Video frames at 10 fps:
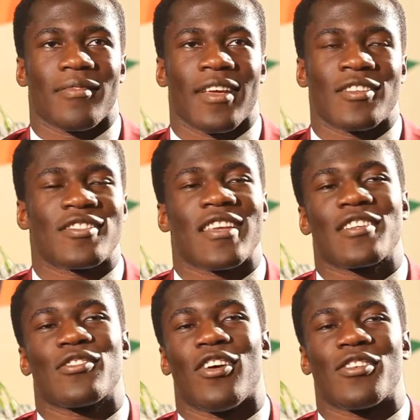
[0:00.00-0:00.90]
It just
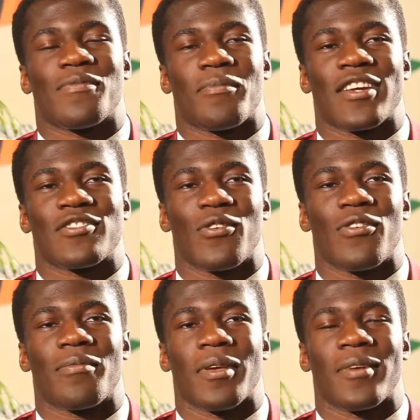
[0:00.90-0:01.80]
takes a lot of pressure
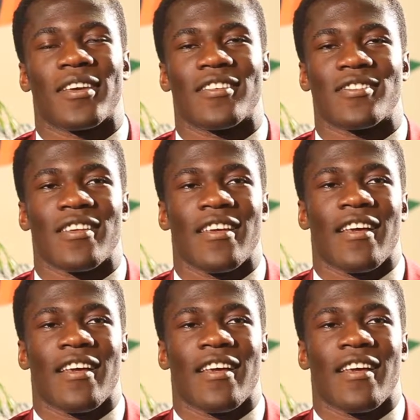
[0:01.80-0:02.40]
off me because